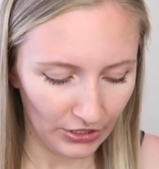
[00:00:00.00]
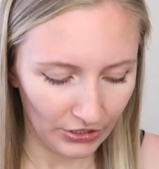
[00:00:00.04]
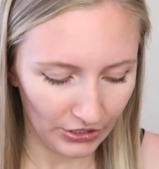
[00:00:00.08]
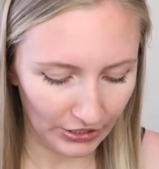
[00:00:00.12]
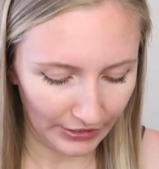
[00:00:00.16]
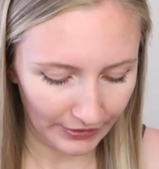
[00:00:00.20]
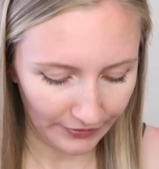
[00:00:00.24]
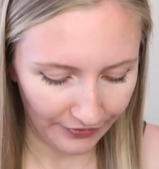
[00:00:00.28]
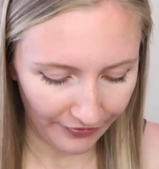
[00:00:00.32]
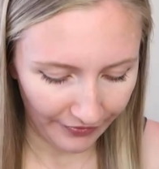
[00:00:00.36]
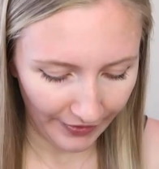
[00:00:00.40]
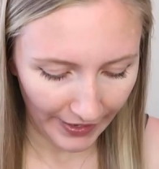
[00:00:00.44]

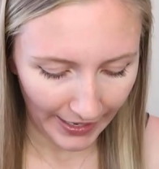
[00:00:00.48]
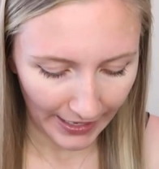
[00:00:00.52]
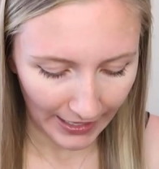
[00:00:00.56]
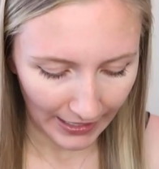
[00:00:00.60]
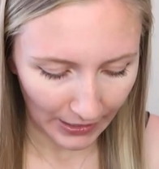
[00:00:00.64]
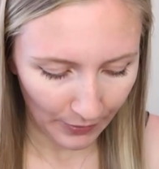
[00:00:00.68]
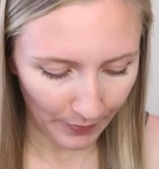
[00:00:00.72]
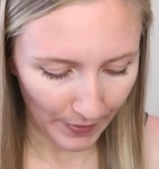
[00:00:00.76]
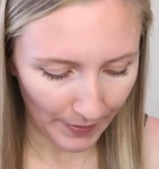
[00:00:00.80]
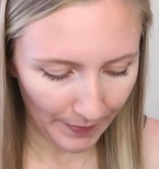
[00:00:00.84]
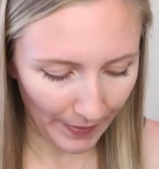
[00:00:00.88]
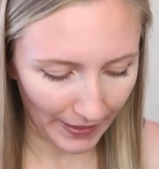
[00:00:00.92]
just fit a
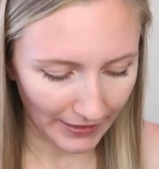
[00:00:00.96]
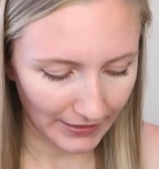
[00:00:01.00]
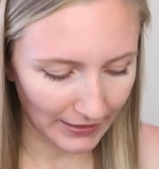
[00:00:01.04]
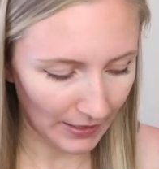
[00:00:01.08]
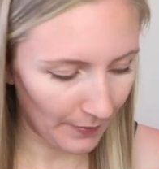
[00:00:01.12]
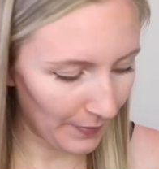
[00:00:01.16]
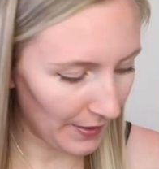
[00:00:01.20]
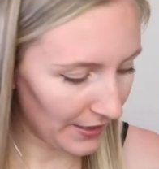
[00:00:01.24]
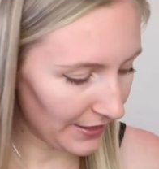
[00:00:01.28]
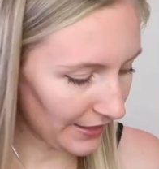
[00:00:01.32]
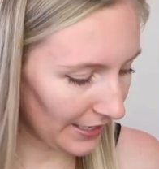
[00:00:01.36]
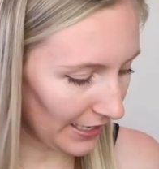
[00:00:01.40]
little bit
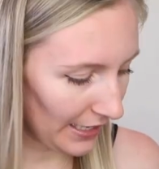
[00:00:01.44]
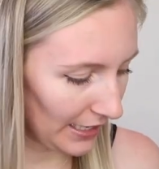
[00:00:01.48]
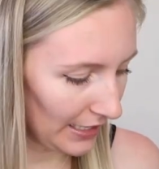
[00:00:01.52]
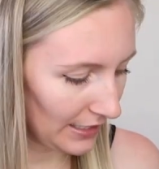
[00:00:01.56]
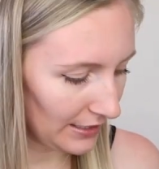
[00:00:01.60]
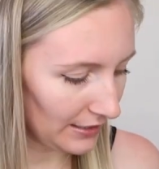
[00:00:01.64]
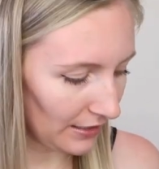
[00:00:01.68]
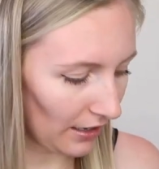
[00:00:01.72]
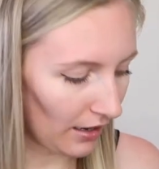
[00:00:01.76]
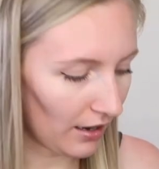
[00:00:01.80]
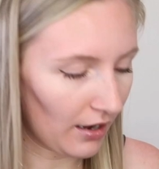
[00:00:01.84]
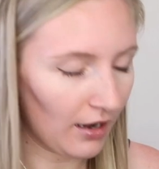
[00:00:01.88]
better. But
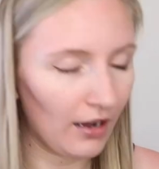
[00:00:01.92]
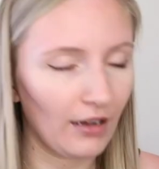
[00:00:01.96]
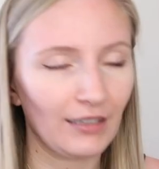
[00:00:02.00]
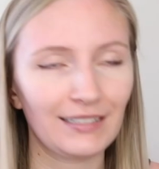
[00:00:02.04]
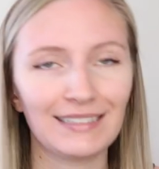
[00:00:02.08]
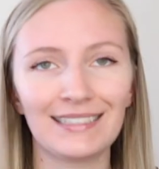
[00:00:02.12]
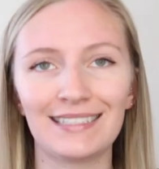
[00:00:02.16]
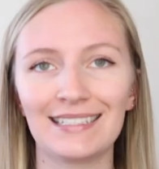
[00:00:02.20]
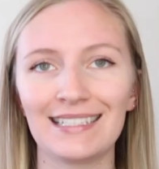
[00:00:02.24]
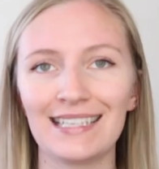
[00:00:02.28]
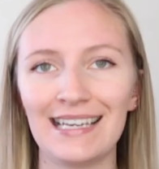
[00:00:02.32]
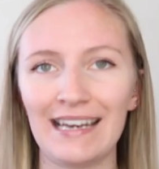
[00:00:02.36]
these are
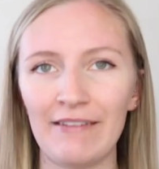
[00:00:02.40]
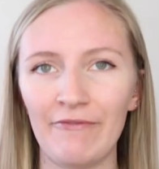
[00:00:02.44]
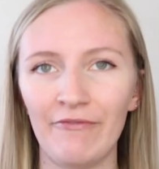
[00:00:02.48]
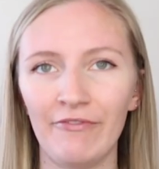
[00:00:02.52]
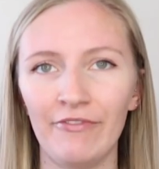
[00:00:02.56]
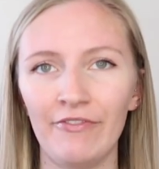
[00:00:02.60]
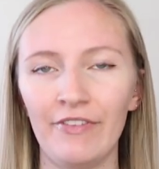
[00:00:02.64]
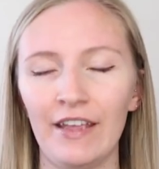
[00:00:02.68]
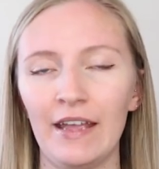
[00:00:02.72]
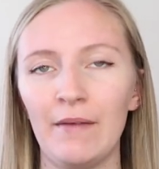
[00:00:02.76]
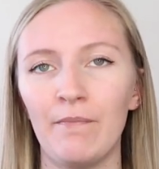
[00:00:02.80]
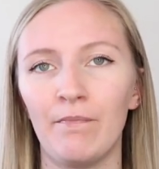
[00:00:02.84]

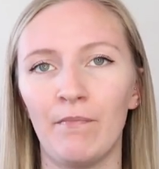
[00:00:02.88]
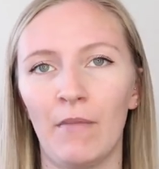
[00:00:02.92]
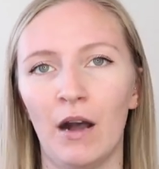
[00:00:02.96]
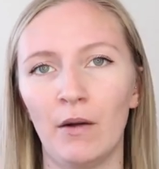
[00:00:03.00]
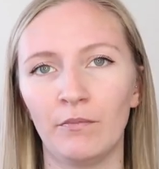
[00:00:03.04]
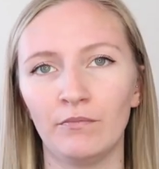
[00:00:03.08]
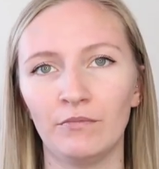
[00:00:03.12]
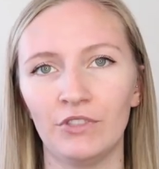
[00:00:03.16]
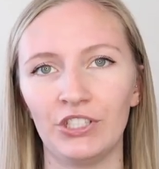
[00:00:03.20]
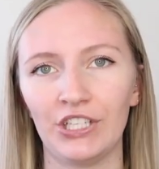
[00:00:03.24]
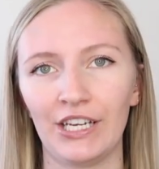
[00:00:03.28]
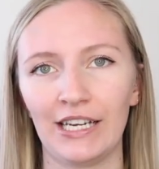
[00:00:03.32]
slim fit
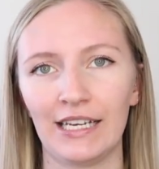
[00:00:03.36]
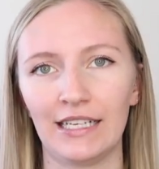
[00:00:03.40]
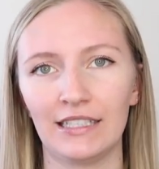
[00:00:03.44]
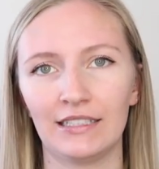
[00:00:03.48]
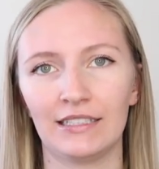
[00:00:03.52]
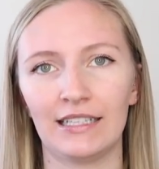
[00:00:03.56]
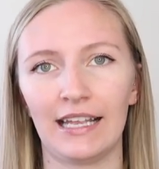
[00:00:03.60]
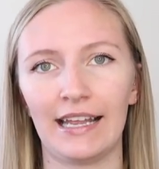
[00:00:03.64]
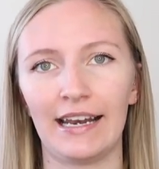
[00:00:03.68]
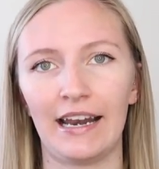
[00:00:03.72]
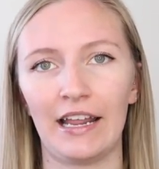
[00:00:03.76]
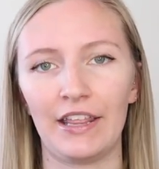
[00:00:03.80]
mum
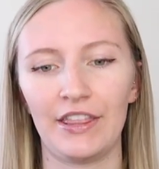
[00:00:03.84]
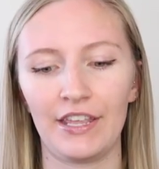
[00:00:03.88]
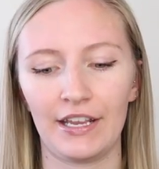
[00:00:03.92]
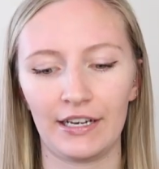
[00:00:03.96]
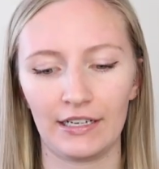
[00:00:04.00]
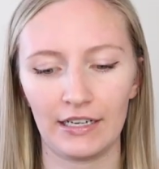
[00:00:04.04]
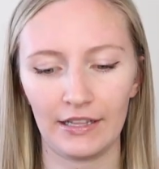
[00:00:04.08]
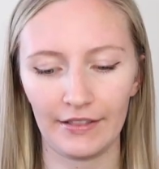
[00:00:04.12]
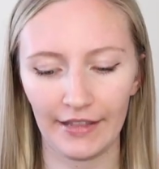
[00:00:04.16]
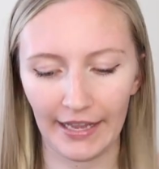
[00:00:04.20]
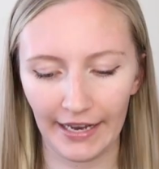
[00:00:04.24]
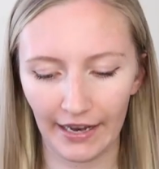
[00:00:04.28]
jeans and I
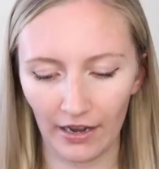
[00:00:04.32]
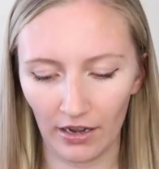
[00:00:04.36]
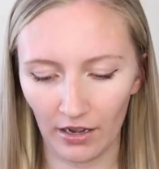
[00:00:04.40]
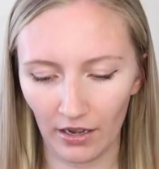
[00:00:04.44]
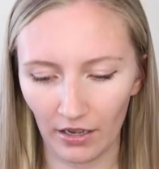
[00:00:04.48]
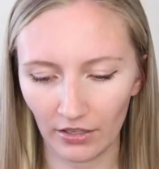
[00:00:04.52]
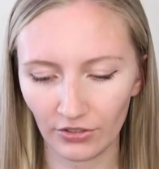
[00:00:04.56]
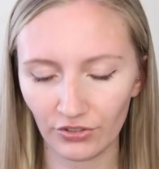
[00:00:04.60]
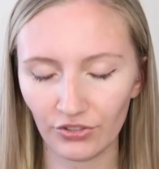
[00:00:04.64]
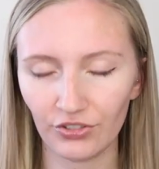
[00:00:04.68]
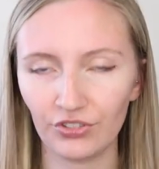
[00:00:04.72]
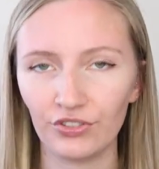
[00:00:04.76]
think that they
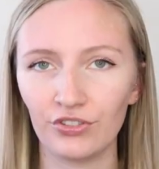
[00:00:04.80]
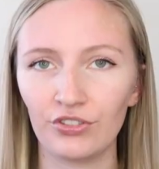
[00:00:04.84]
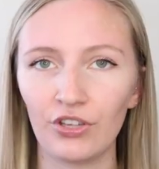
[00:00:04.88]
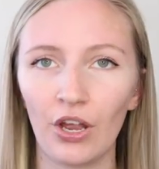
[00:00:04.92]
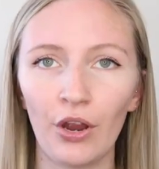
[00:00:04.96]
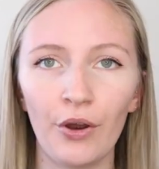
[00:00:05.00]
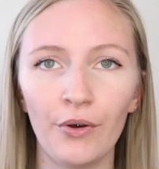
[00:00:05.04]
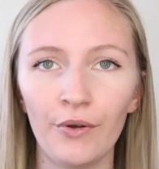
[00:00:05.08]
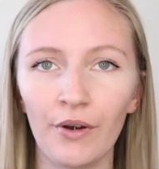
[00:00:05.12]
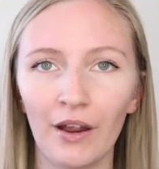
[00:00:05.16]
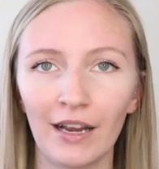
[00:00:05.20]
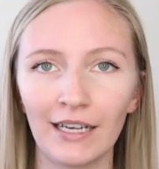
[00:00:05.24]
are
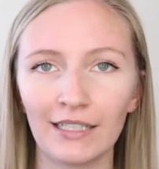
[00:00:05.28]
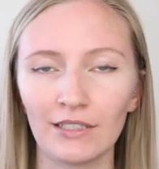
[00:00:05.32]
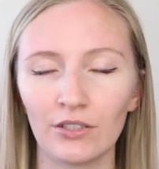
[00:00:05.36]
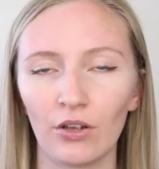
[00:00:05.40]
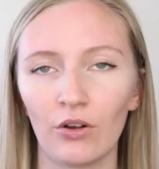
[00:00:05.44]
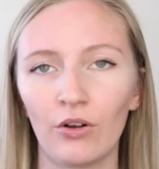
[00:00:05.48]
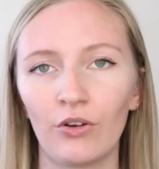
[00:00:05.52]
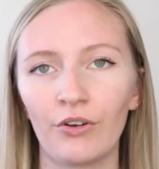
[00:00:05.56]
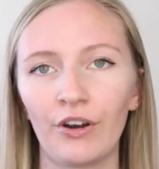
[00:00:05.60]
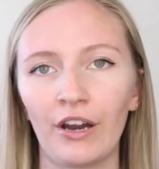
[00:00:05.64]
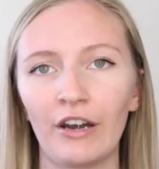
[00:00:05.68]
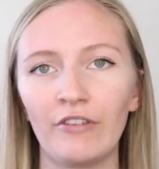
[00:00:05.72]
so nice
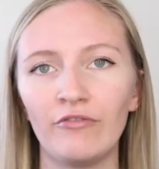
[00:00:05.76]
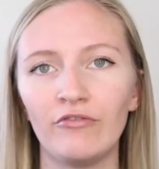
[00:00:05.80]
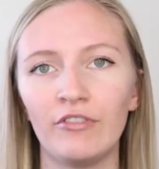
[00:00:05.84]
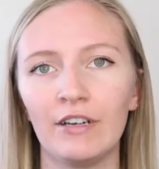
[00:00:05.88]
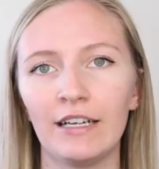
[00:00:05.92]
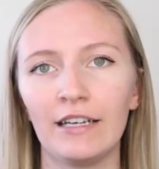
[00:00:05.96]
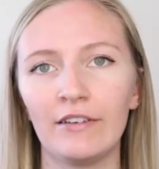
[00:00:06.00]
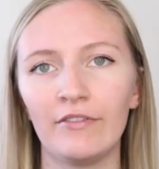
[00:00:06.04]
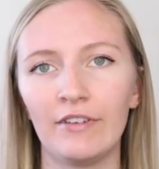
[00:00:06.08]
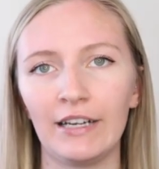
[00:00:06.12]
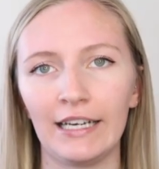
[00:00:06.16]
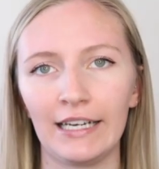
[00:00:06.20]
on. I
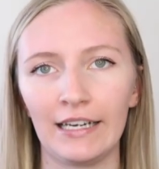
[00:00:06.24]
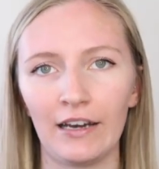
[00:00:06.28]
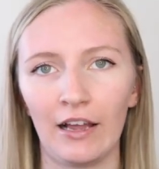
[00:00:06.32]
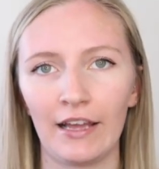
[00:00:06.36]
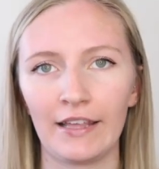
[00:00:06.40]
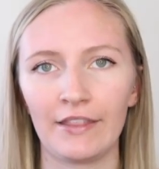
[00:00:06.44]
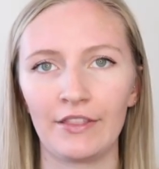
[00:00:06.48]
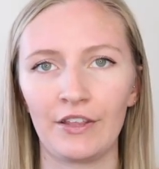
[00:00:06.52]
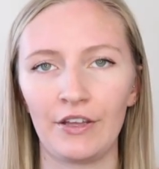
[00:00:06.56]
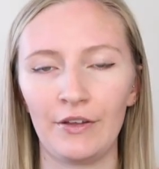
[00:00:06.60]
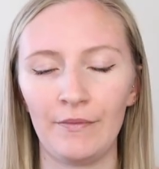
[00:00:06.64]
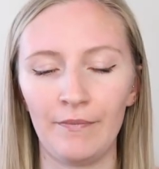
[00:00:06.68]
really, really
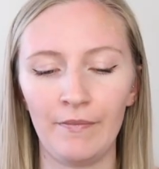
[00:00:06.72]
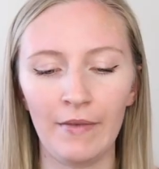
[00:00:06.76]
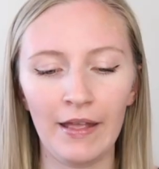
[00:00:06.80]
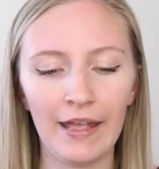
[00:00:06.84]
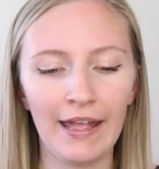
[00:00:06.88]
like them.